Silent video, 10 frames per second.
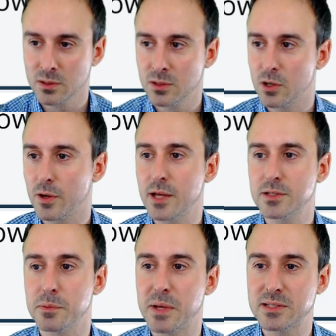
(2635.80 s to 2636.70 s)
Okay,
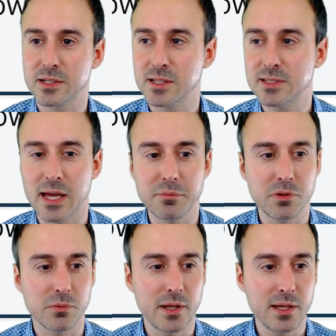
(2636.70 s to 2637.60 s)
so basically type
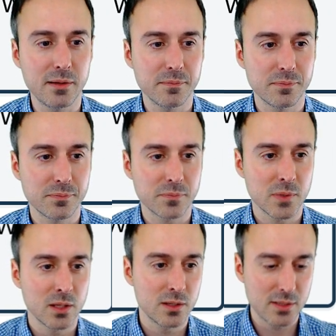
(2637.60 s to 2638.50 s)
3,
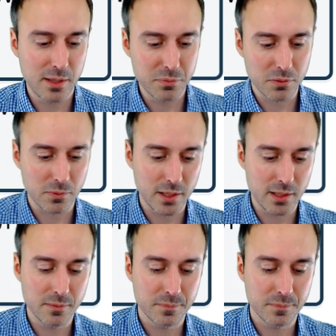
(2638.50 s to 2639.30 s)
type 3